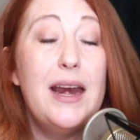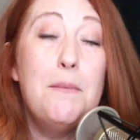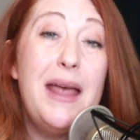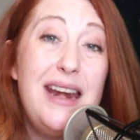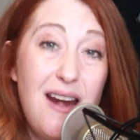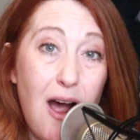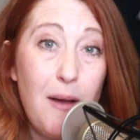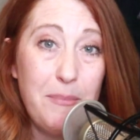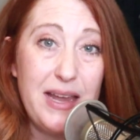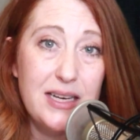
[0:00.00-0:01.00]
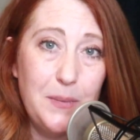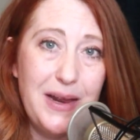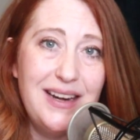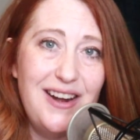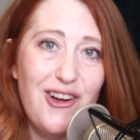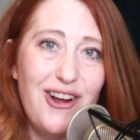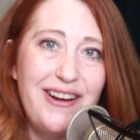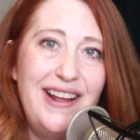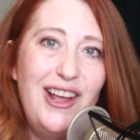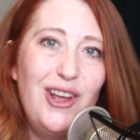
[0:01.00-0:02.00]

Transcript: And it may not be, depending on